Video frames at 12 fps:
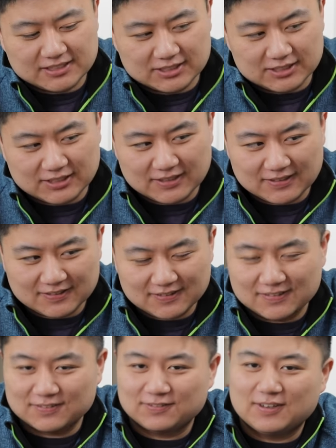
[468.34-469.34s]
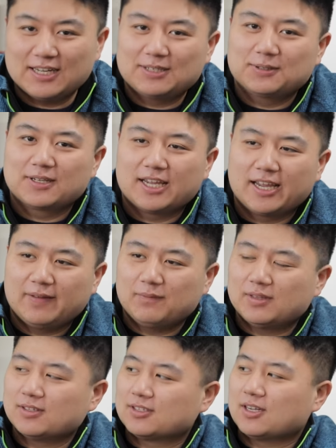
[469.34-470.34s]
This is the final
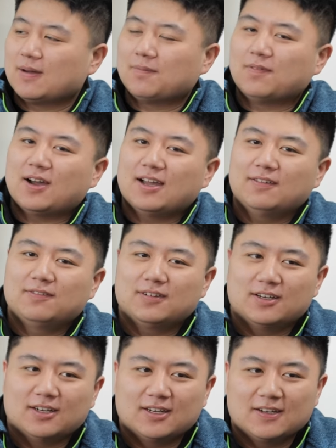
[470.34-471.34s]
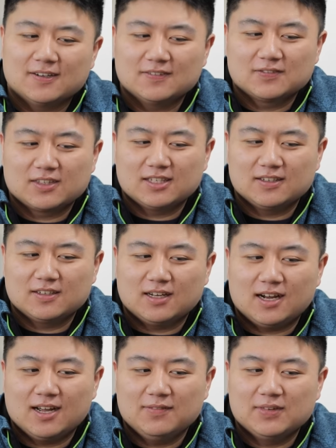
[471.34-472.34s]
game in the top five. Uh,
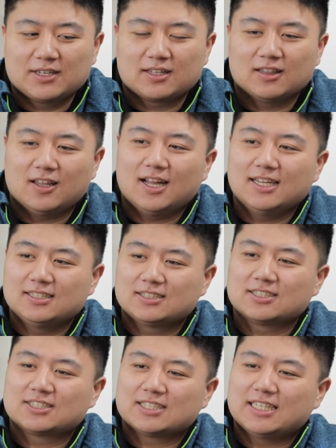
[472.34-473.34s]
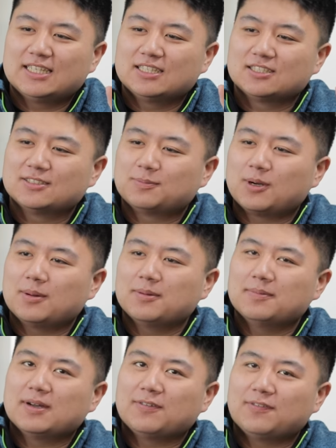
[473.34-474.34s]
I'm inclined to say this is
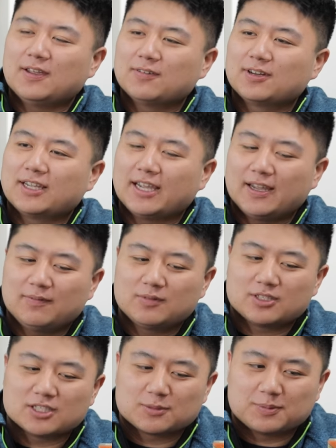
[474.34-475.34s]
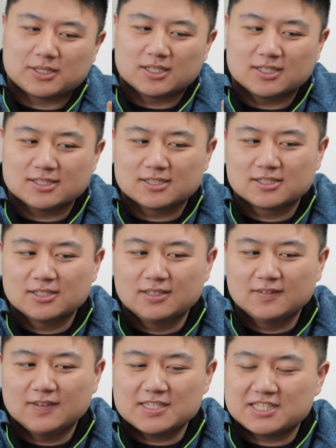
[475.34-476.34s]
probably my favorite game just because
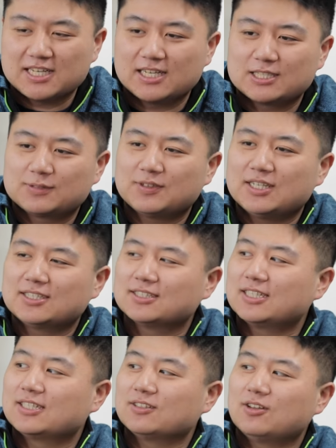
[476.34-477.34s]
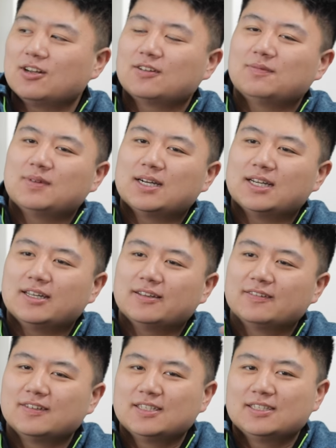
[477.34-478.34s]
it satisfies like a lot of
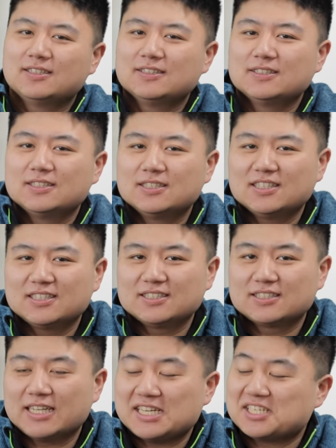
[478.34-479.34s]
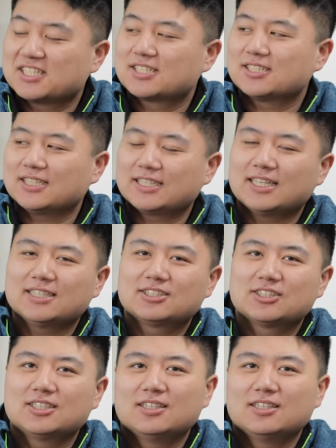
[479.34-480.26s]
my tastes, I guess.